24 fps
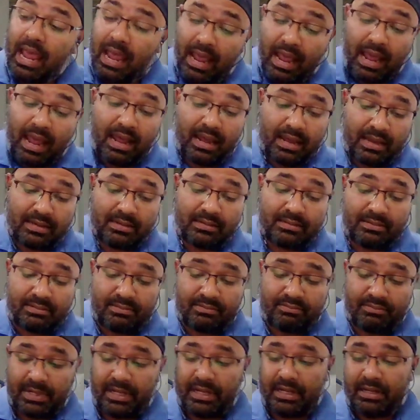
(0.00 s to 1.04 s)
And
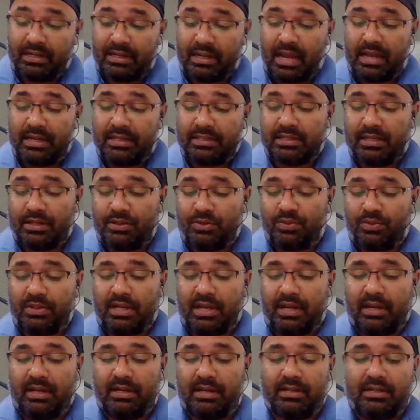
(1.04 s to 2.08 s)
in addition to
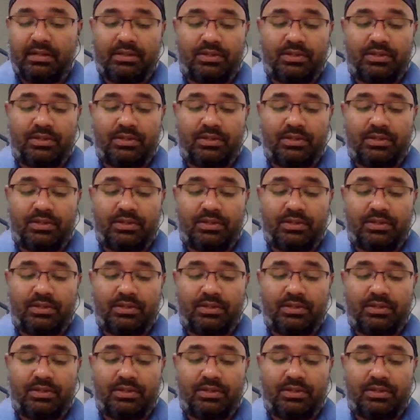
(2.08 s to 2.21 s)
that,